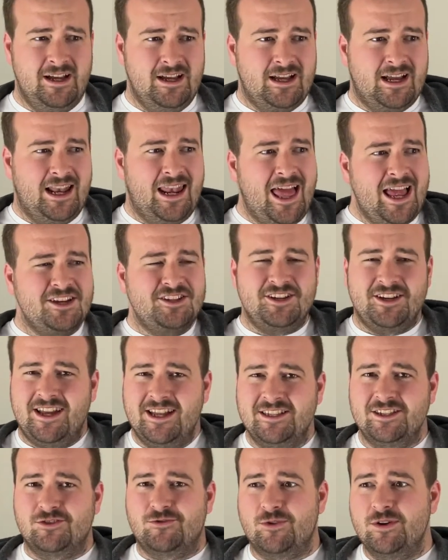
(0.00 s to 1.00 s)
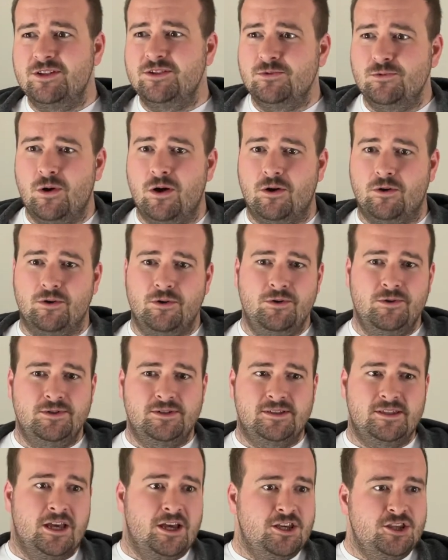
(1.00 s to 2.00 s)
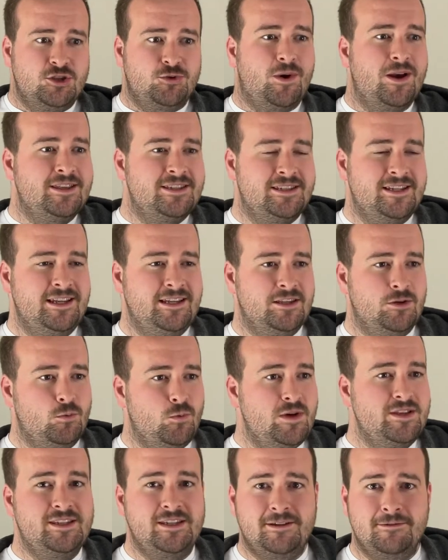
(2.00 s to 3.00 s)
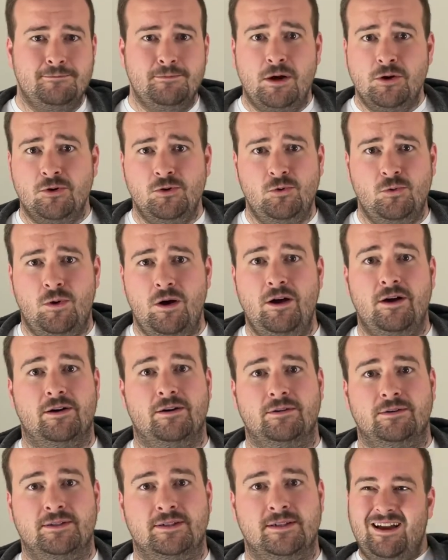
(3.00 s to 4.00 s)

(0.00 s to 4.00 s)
clash against Grindelwald, who's threatening the wizard and muggle world.